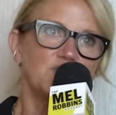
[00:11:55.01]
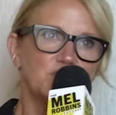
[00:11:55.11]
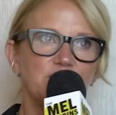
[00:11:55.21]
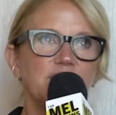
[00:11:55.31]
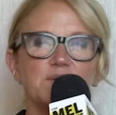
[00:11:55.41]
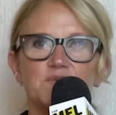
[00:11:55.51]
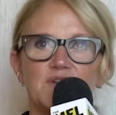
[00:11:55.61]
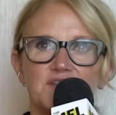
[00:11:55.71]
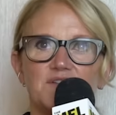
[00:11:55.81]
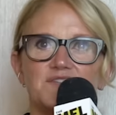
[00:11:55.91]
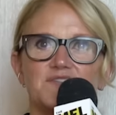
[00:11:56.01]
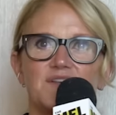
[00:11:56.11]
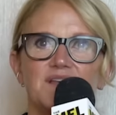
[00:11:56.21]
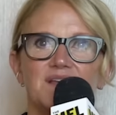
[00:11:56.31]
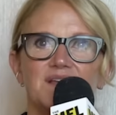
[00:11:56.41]
You're completely ridiculous.
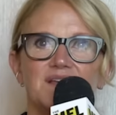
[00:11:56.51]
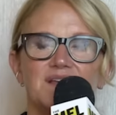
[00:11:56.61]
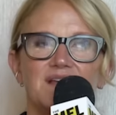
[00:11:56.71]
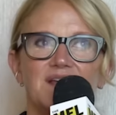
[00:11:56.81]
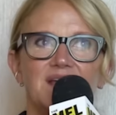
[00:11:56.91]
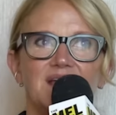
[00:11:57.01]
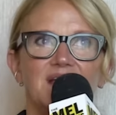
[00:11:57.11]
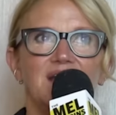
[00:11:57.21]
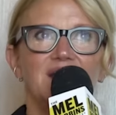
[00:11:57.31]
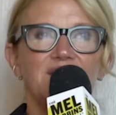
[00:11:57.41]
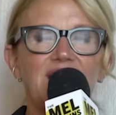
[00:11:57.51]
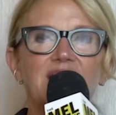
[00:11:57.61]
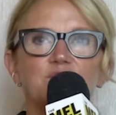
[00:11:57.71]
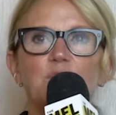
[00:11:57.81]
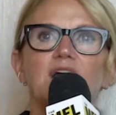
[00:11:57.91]

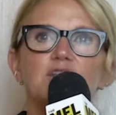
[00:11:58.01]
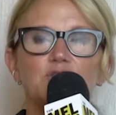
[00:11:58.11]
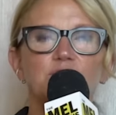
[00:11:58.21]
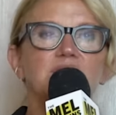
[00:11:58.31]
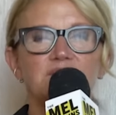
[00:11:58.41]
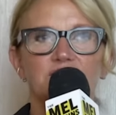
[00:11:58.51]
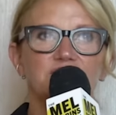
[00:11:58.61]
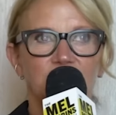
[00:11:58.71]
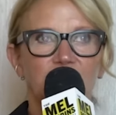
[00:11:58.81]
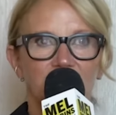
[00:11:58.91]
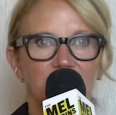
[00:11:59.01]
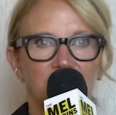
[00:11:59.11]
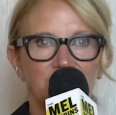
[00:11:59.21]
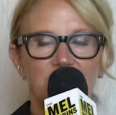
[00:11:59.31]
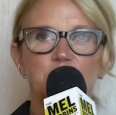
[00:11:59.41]
That's why you need this
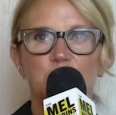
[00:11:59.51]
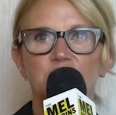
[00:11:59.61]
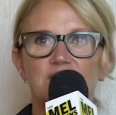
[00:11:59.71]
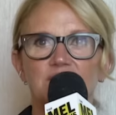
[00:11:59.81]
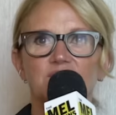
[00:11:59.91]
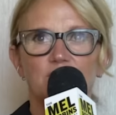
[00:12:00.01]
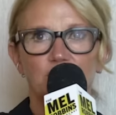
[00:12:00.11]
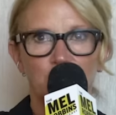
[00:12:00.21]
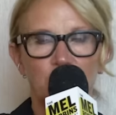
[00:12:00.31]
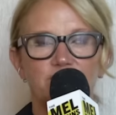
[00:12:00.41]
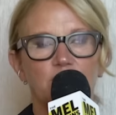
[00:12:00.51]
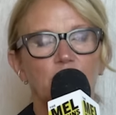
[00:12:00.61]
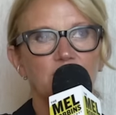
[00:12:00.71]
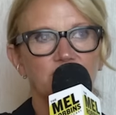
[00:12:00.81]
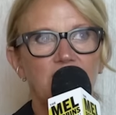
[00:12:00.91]
6-word sentence. What if it all
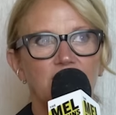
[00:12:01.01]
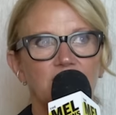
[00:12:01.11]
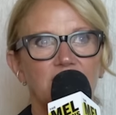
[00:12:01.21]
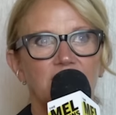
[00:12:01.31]
works out?